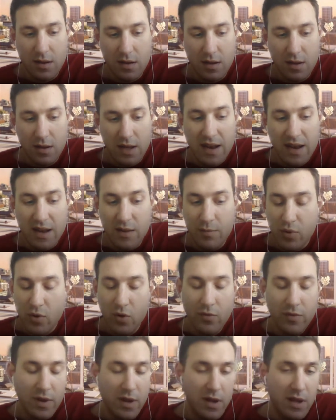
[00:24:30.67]
and he
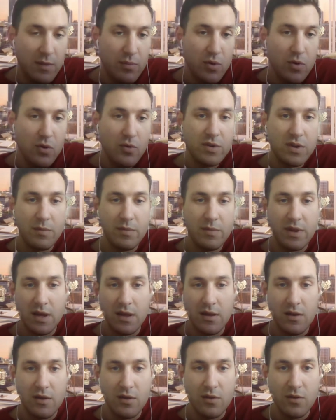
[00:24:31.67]
proved something
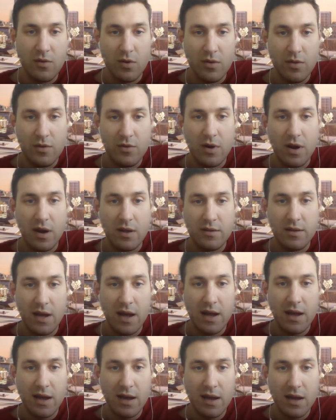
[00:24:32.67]
at the Northern Trust.
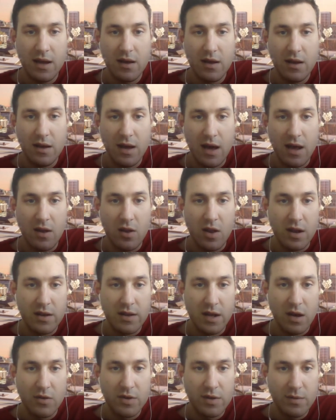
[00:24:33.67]
I had a lot of
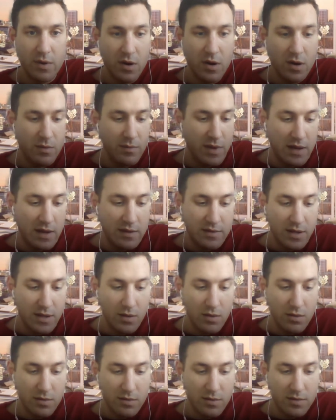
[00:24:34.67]
doubts about him, and I
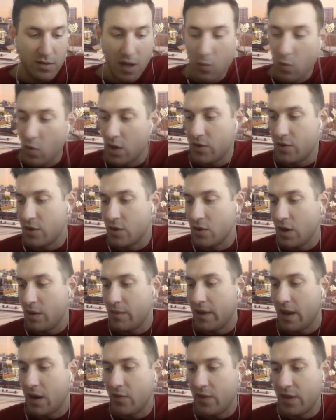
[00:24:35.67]
still somewhat do. I mean,
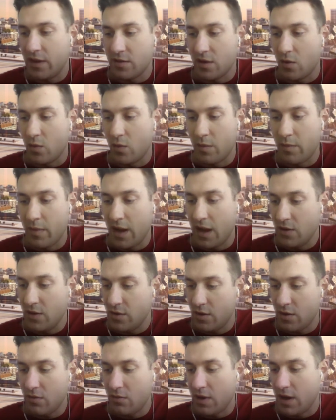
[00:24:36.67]
I don't think he's going to win a
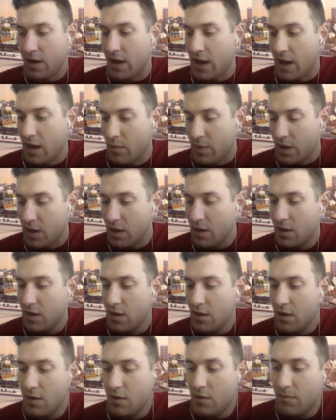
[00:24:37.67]
major right now, but
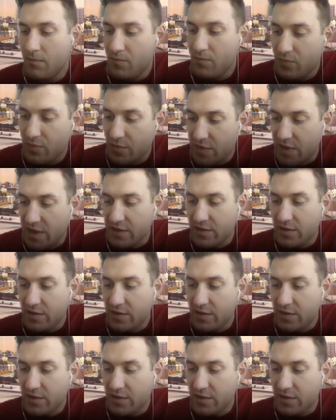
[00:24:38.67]
there's